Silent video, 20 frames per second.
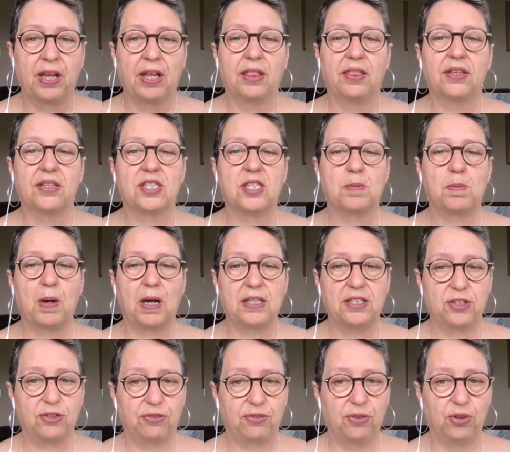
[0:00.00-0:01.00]
the
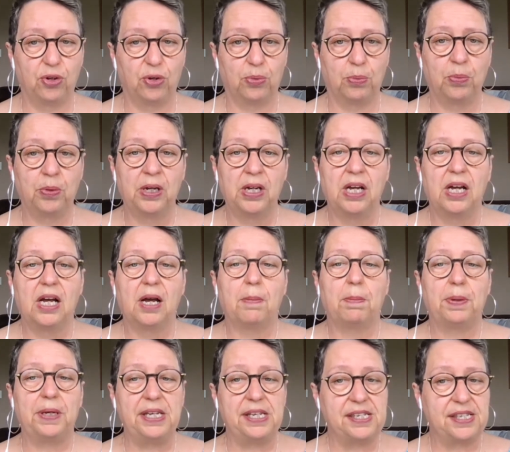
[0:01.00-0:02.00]
spatifilum
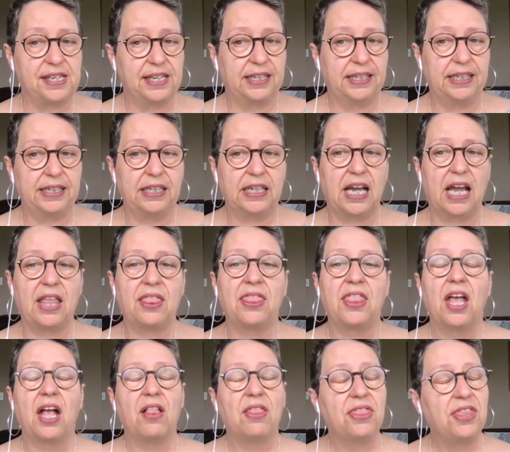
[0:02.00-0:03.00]
peace lily. And
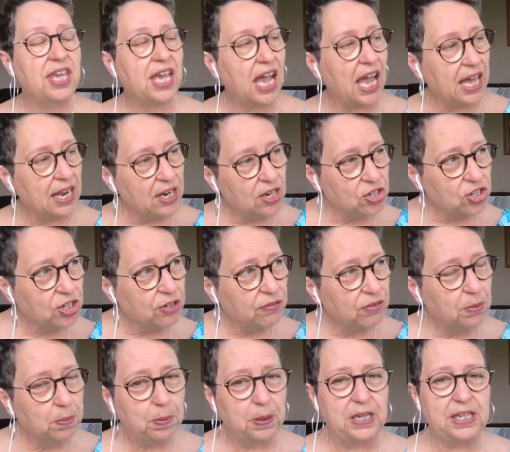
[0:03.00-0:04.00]
the energy of
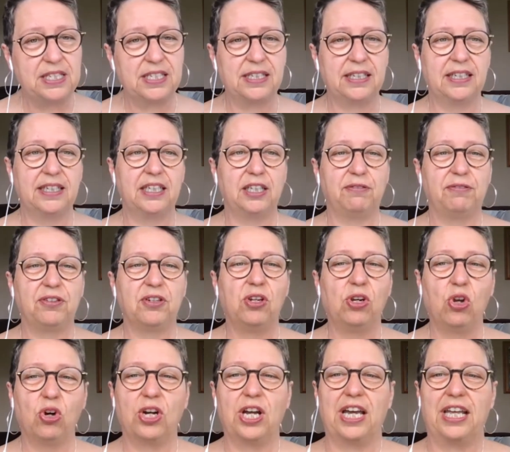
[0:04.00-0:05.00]
the peace lily, if you
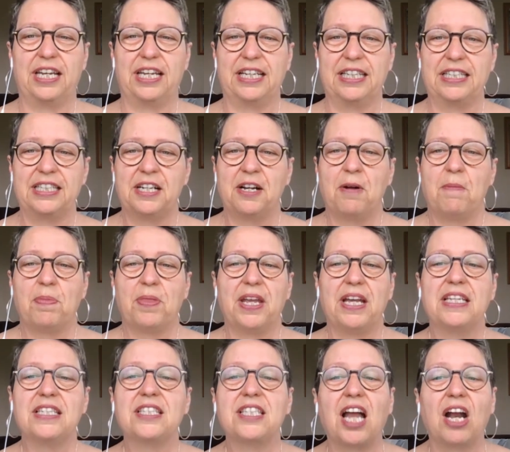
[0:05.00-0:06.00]
look at it,
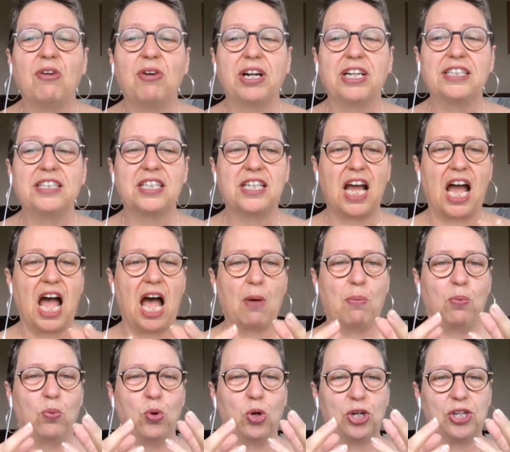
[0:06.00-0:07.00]
is directed
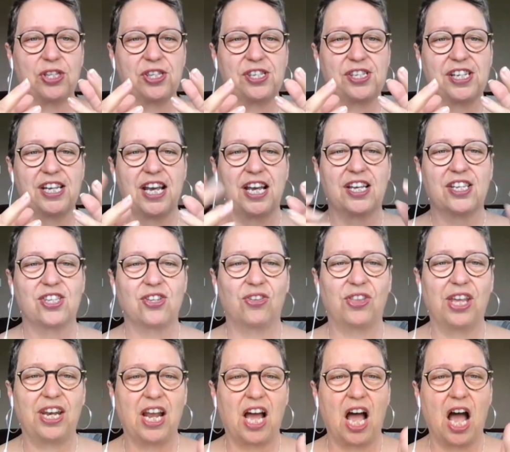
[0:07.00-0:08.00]
upwards. So
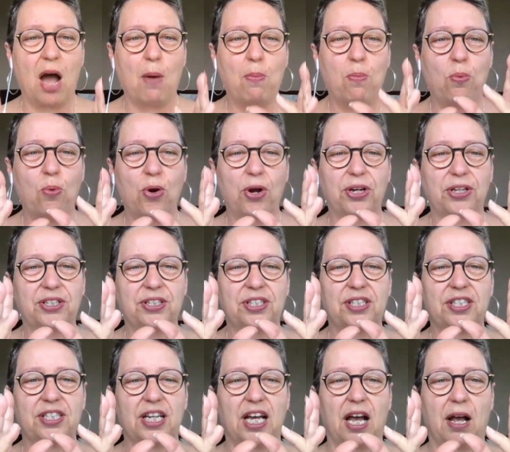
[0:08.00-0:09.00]
that
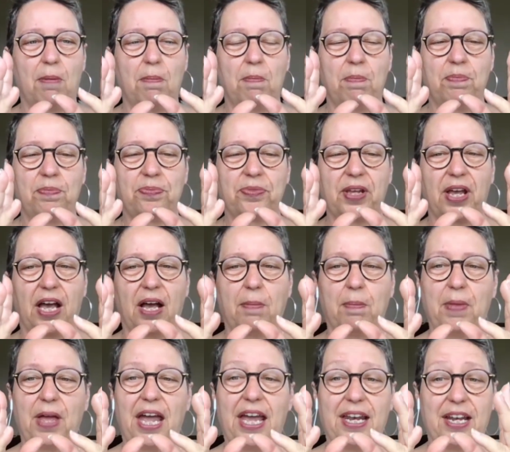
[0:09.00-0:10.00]
upwards
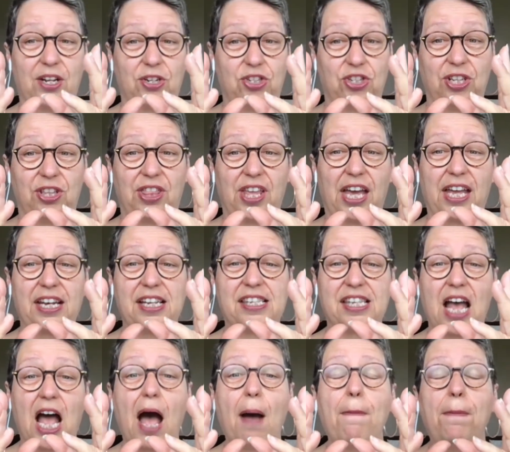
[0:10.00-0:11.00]
energy, that is
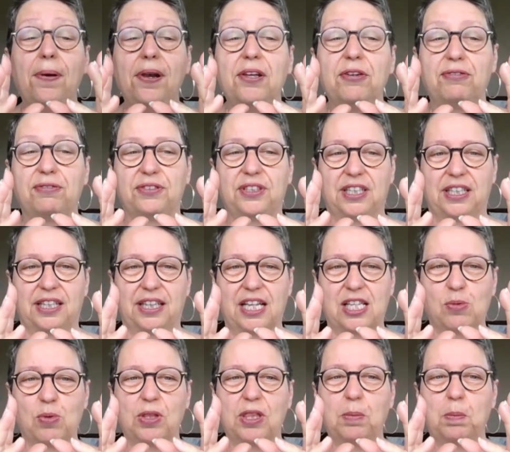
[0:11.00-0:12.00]
uplifting. That's
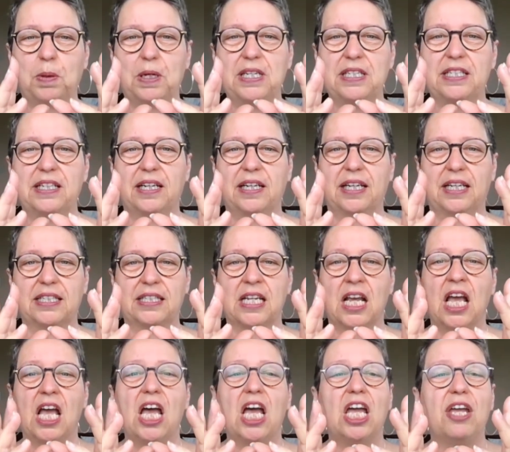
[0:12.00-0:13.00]
what the peace lily is.
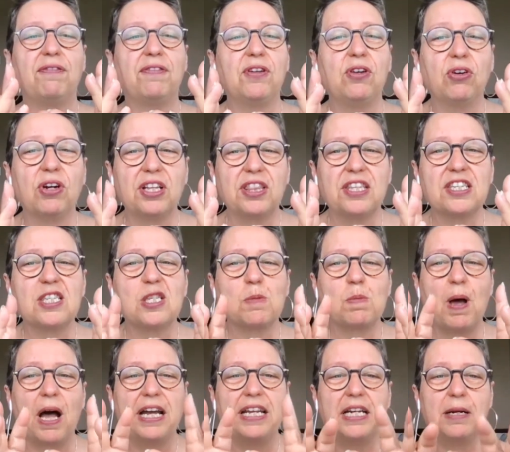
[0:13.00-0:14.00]
If you look at the
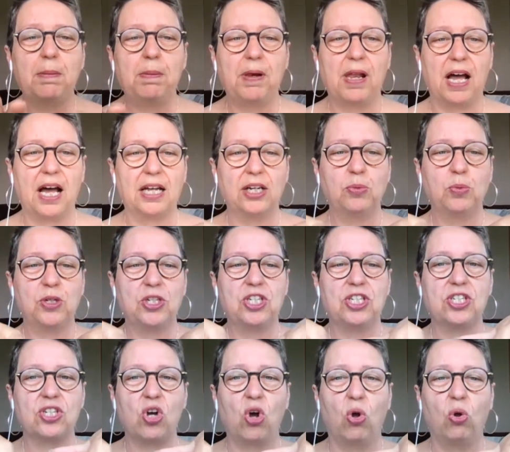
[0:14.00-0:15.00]
spider plant, which
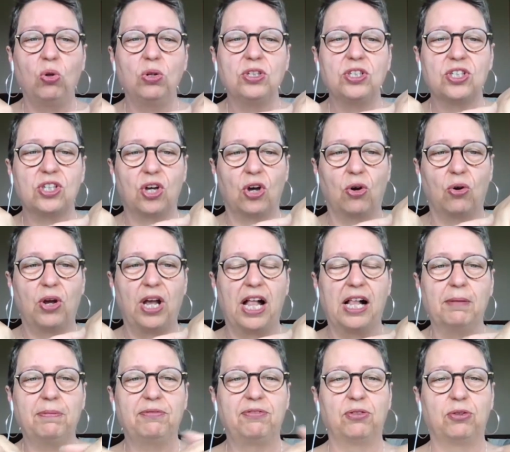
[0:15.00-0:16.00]
is also
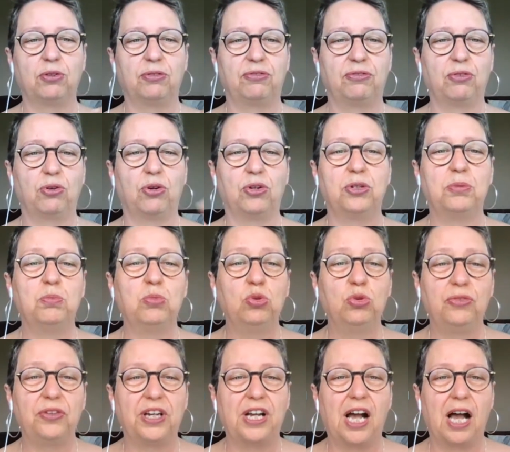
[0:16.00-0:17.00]
helpful for
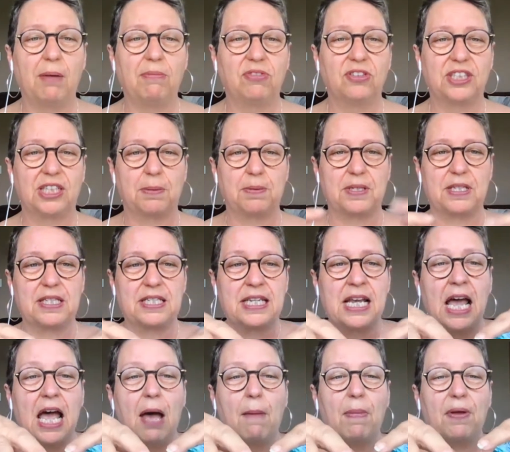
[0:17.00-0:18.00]
removing harmful substances,
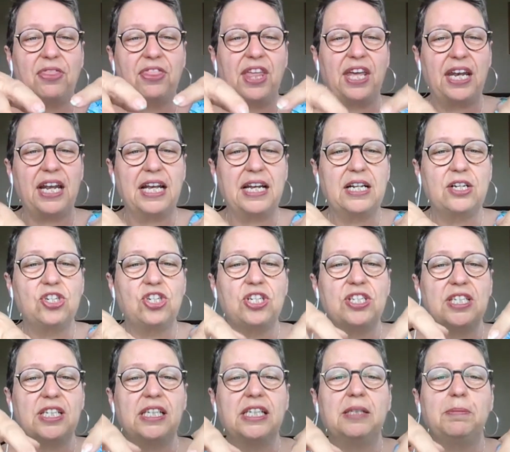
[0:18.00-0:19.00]
but that energy is
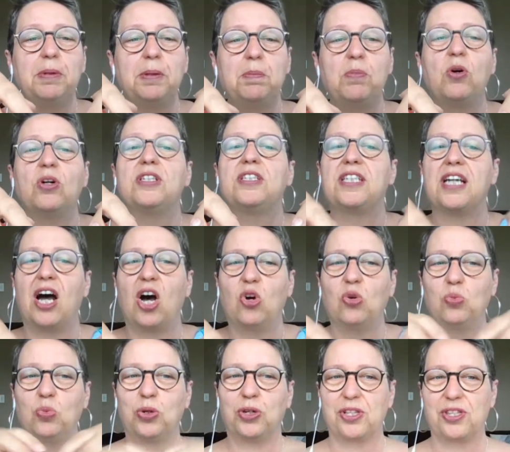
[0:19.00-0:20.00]
a little bit more
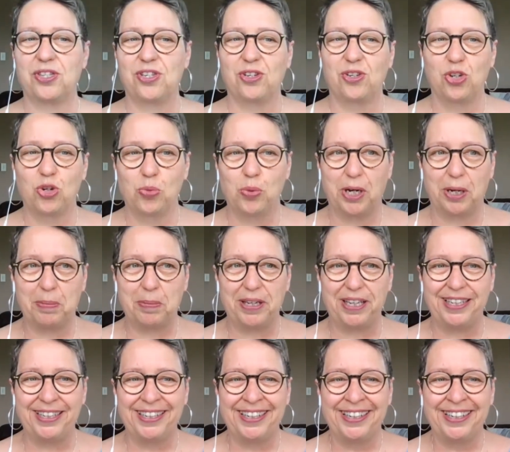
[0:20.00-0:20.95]
downwards. Do you know what I mean?